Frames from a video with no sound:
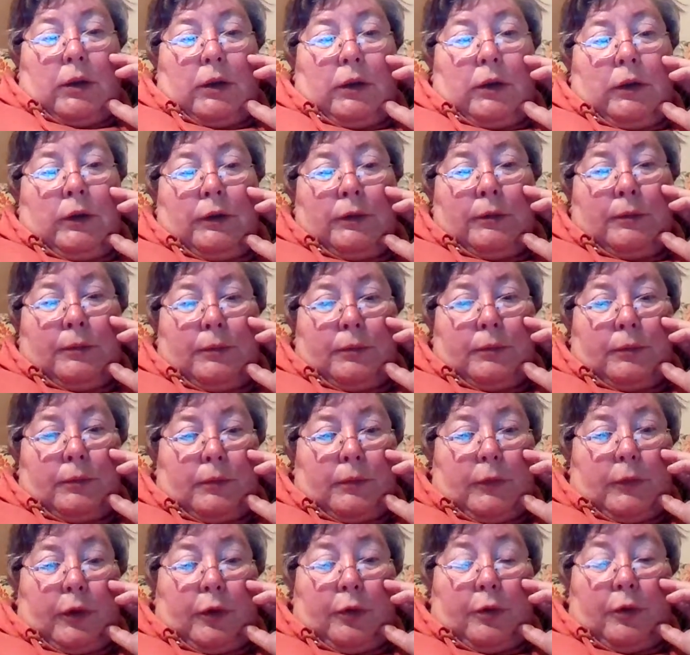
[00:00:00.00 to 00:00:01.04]

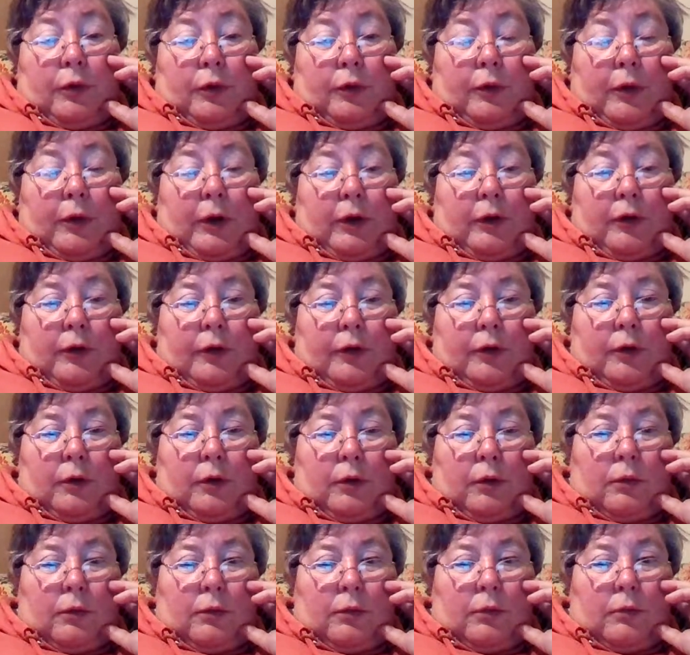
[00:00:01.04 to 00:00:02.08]
As
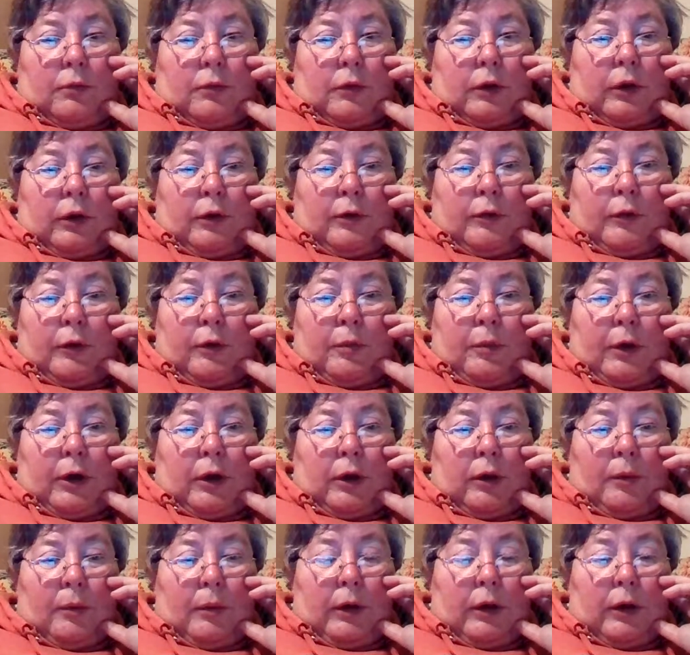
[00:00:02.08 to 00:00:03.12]
to running off with a
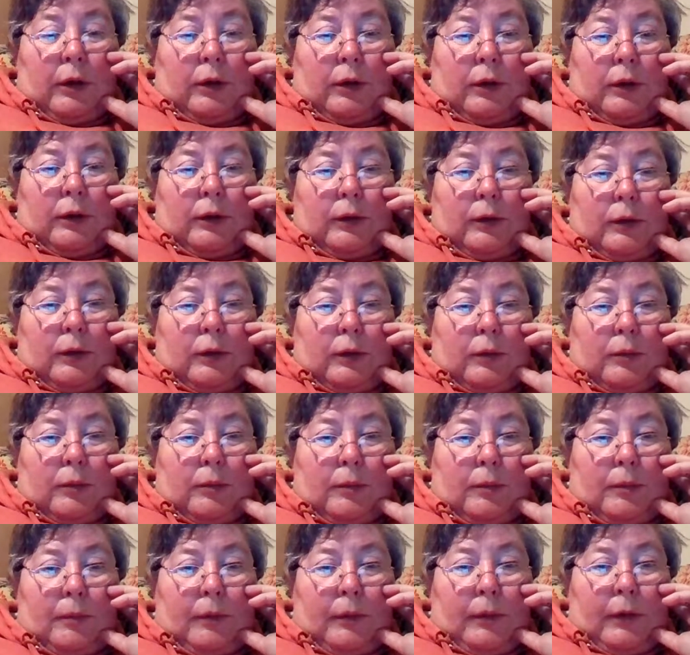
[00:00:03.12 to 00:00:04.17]
married
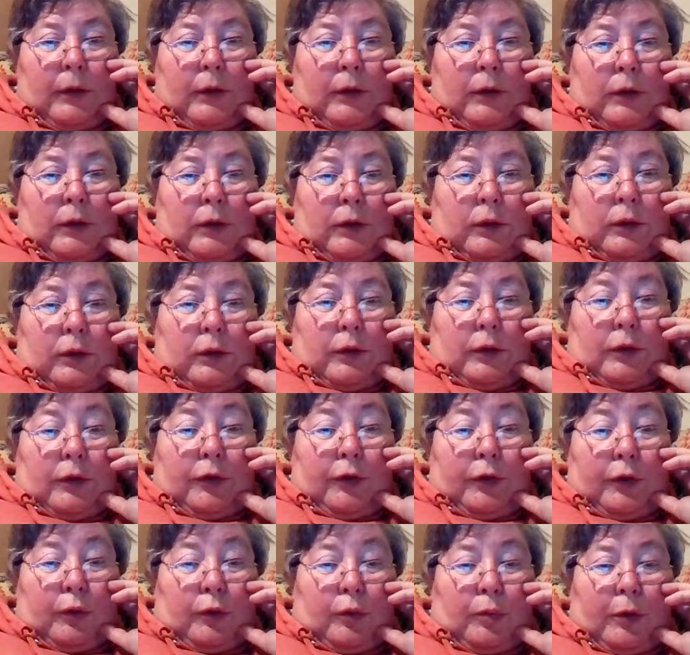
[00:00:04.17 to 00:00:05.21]
man,
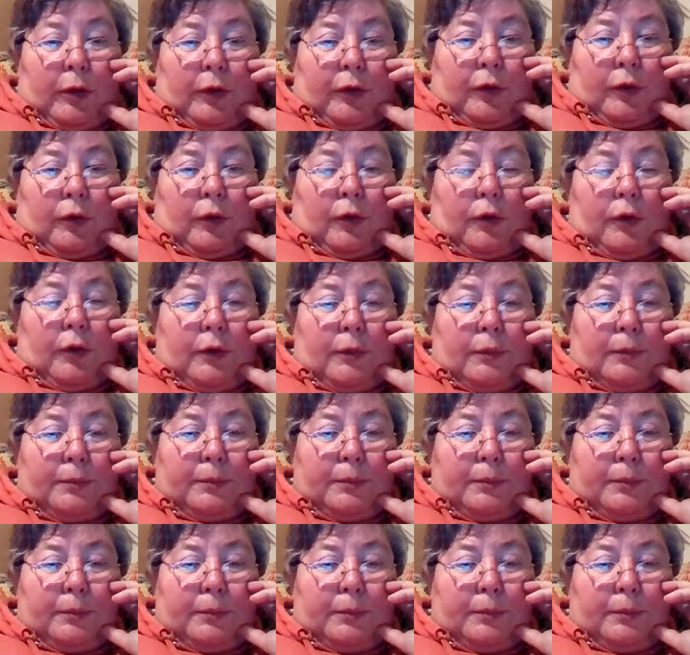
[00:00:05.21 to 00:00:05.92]
still puzzled.